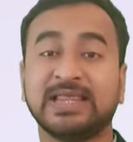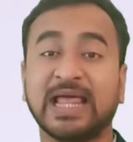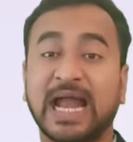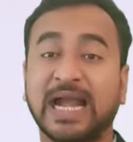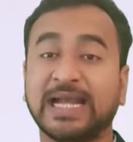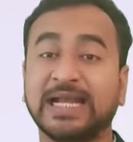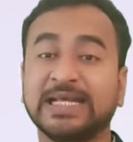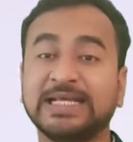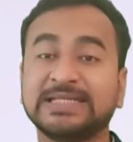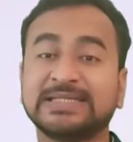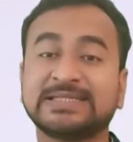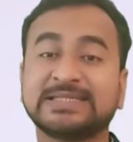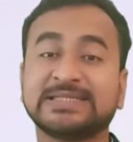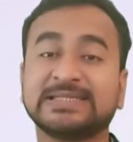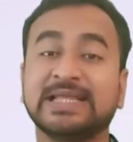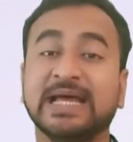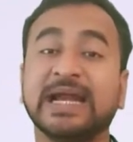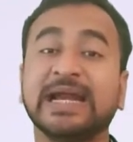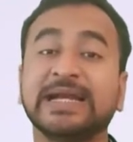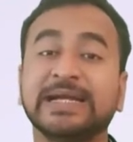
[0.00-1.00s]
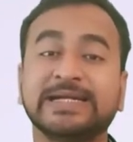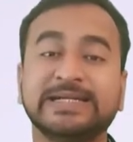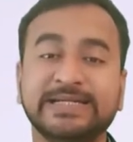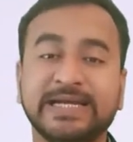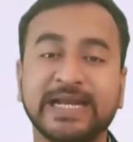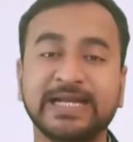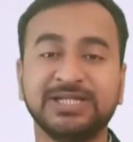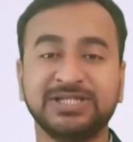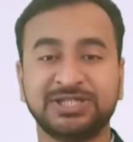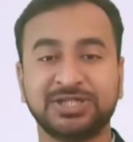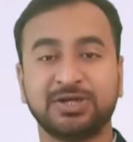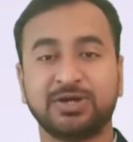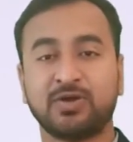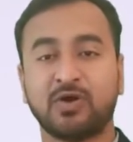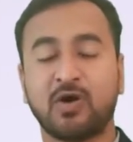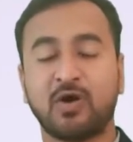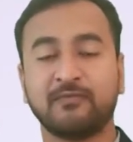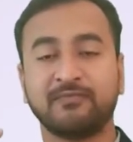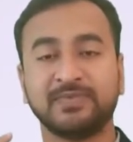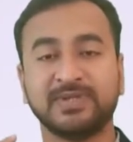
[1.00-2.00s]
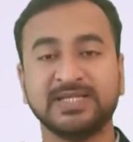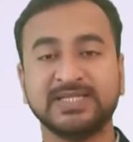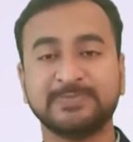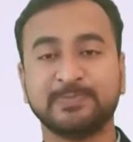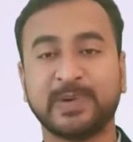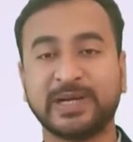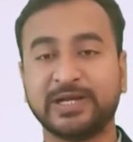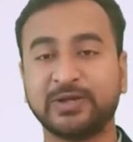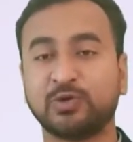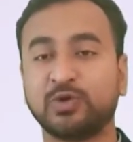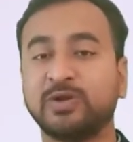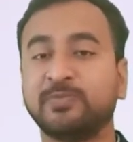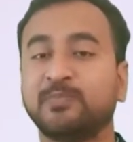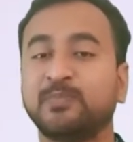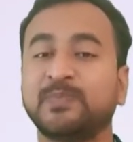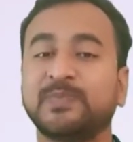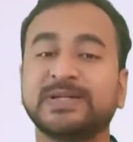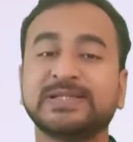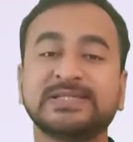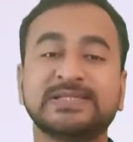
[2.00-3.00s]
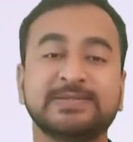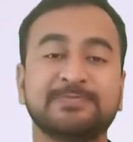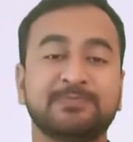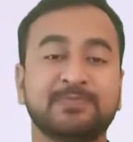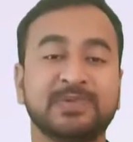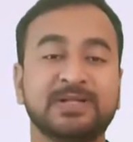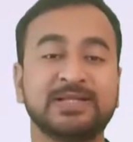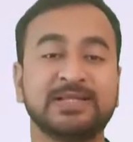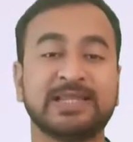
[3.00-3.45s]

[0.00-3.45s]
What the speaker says: That is the intention of this particular principle,